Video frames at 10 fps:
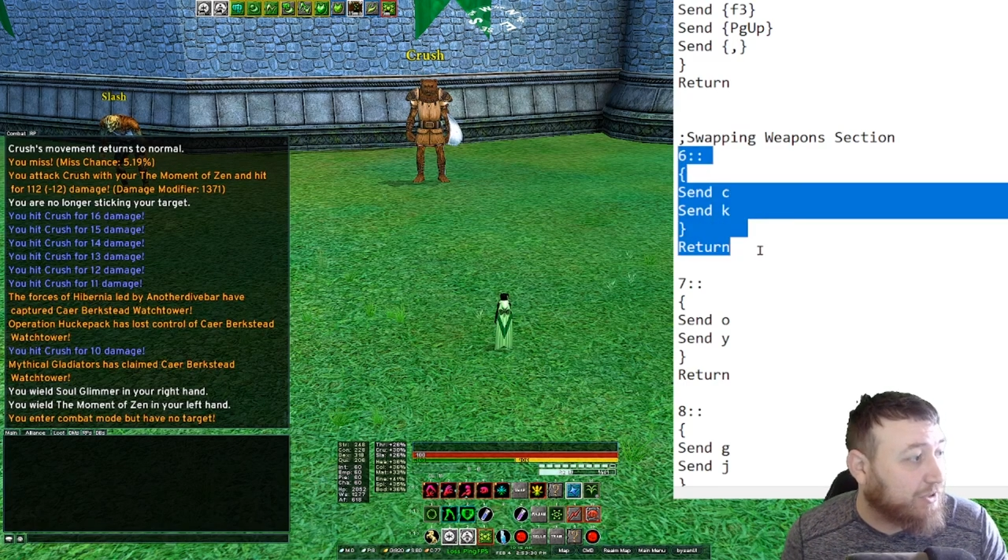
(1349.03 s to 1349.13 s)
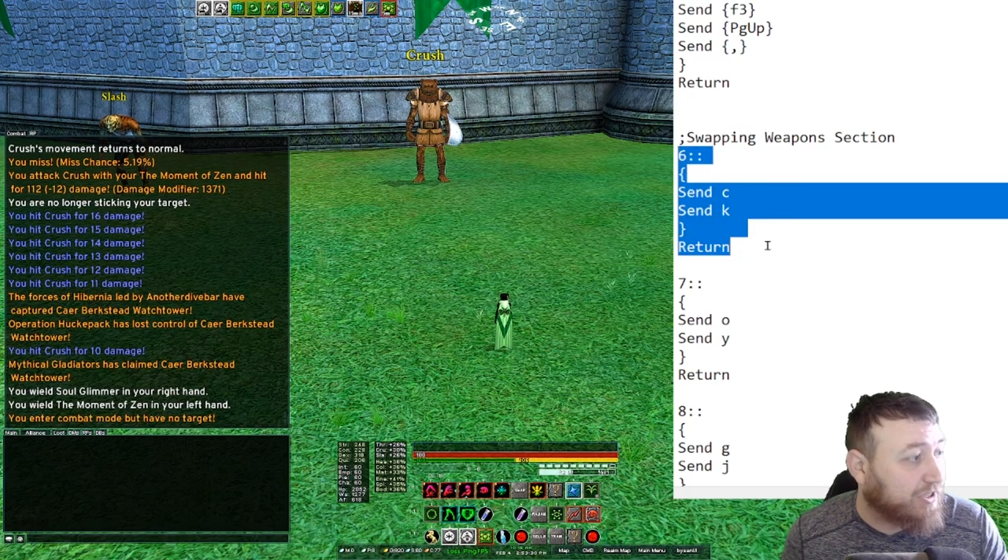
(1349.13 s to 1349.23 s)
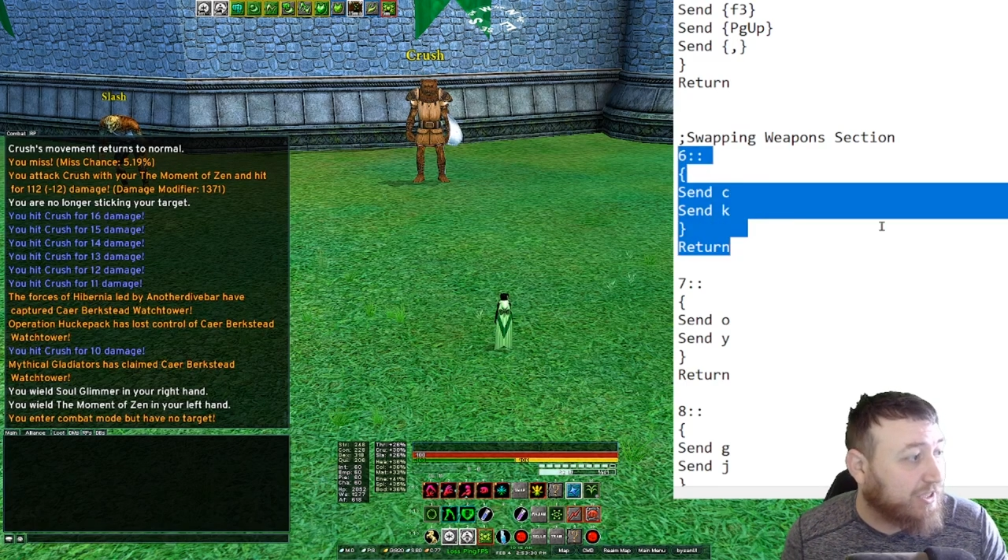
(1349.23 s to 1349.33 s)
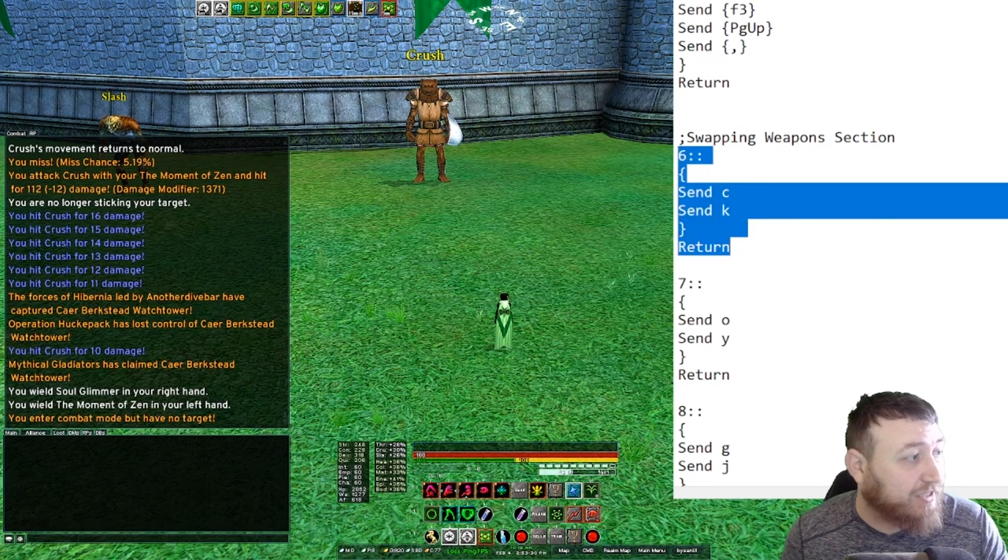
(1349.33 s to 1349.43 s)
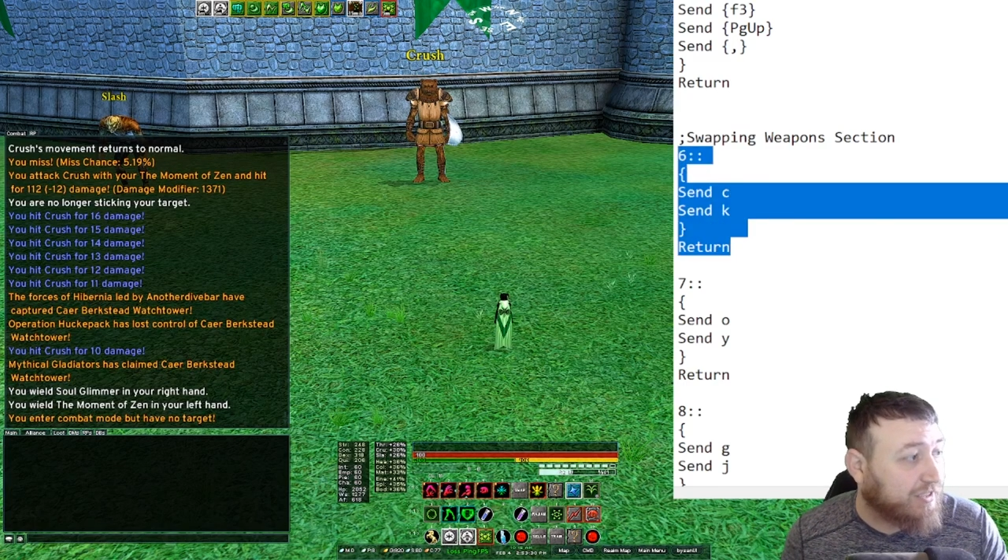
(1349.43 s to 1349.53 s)
which
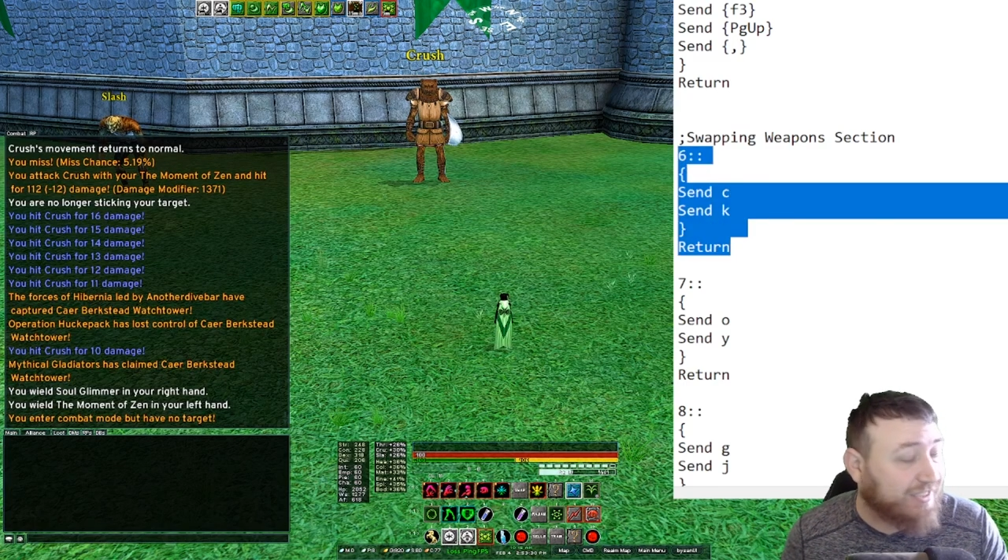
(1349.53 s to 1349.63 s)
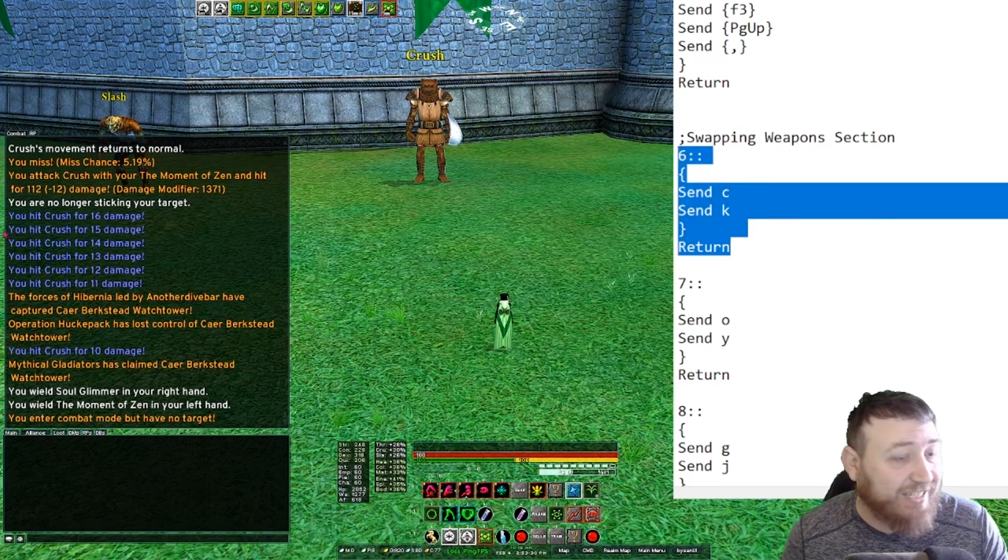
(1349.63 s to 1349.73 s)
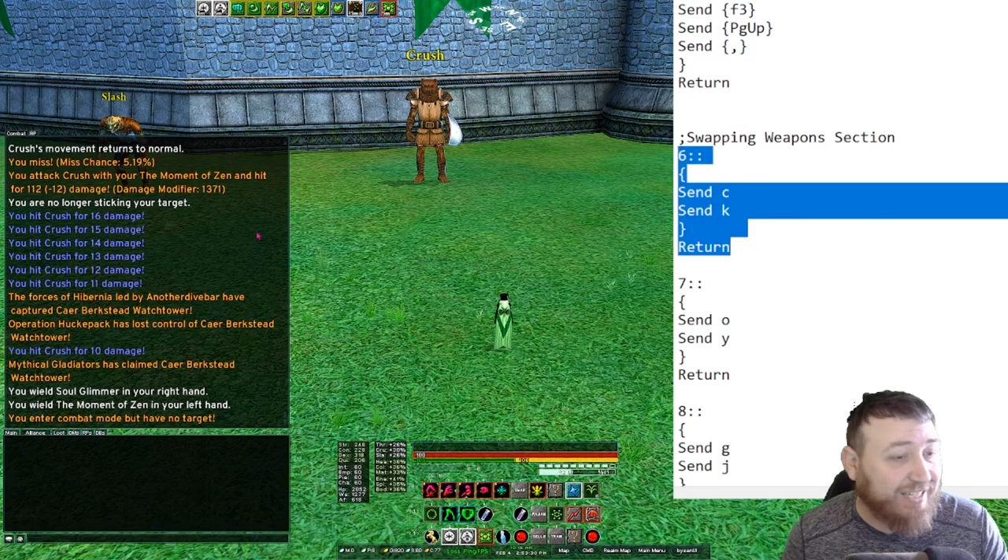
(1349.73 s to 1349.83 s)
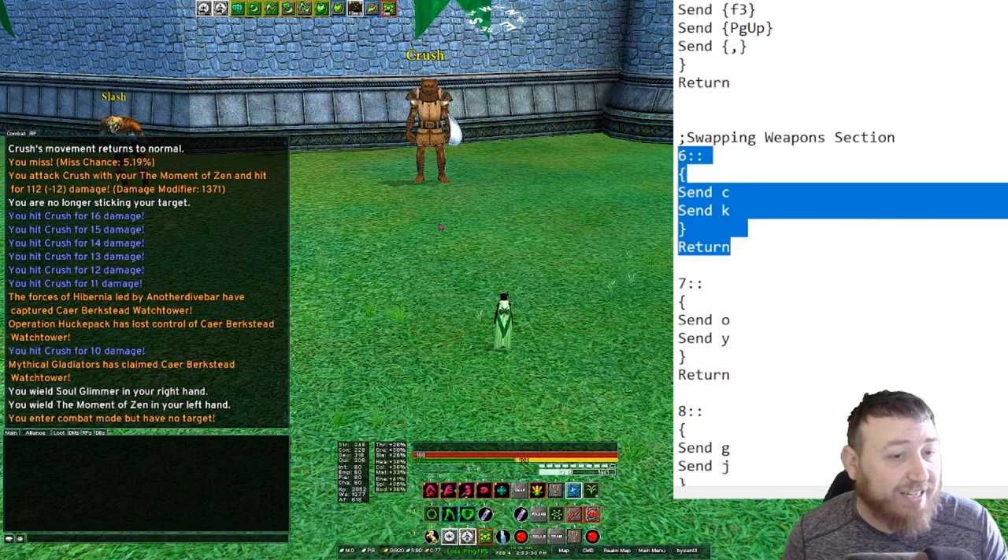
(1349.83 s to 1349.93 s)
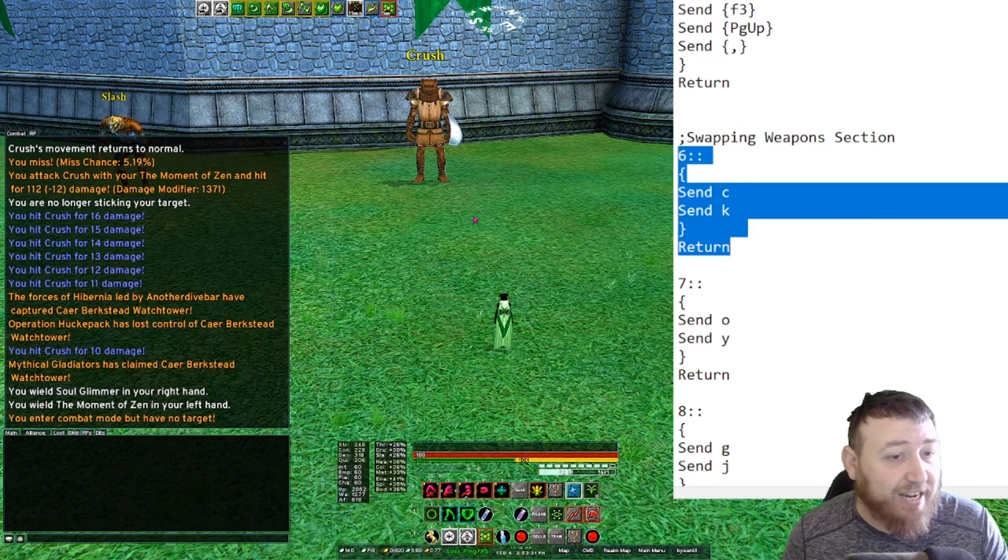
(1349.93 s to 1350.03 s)
sends
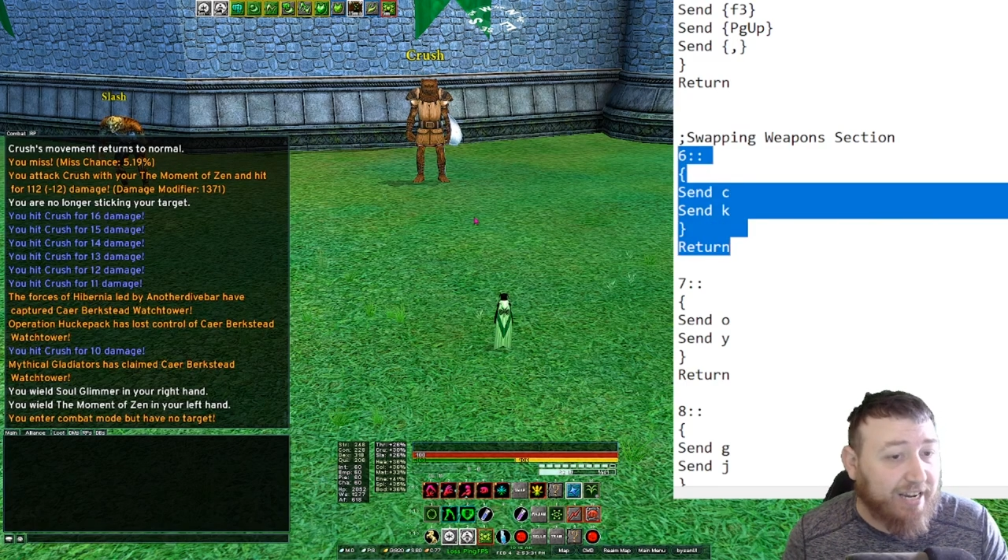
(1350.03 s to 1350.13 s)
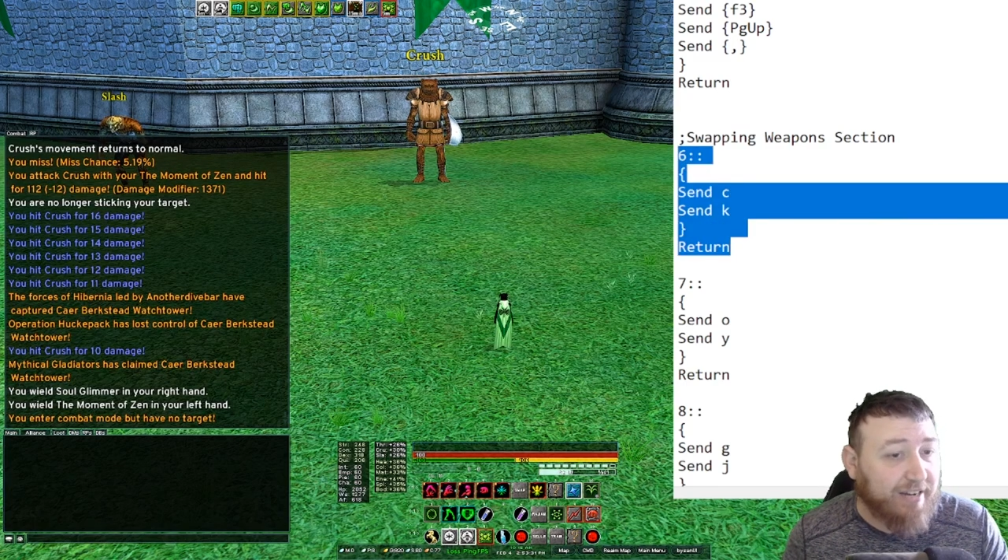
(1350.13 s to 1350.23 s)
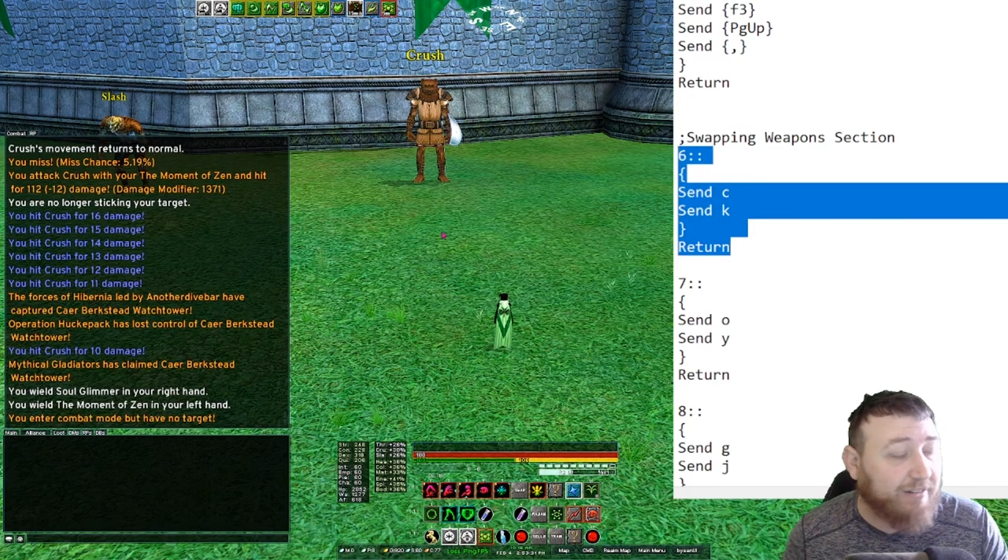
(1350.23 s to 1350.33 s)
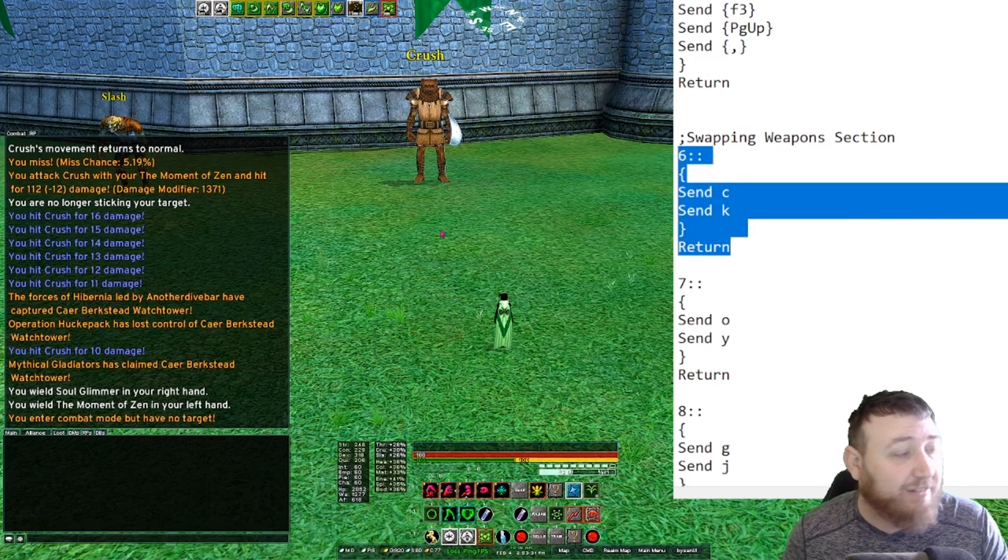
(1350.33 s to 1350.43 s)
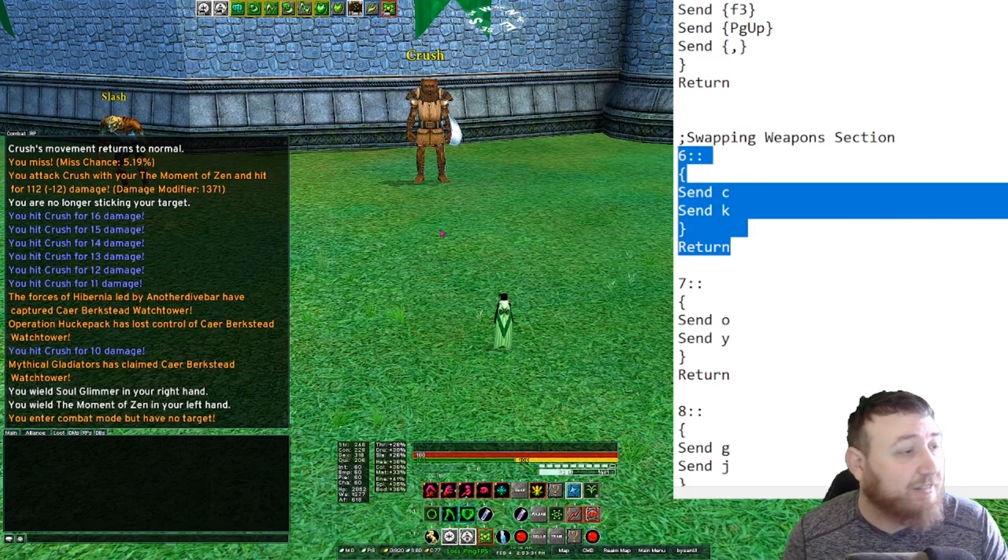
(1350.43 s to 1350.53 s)
C and K.